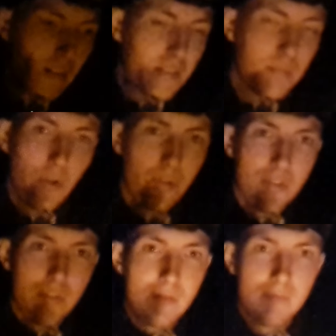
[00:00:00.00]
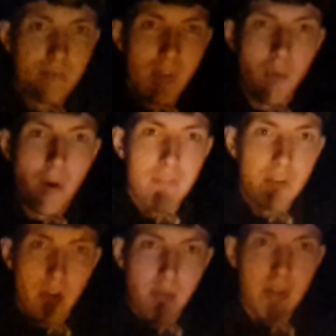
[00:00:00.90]
It's more just a way of
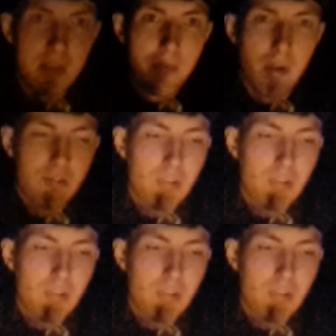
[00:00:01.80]
documenting my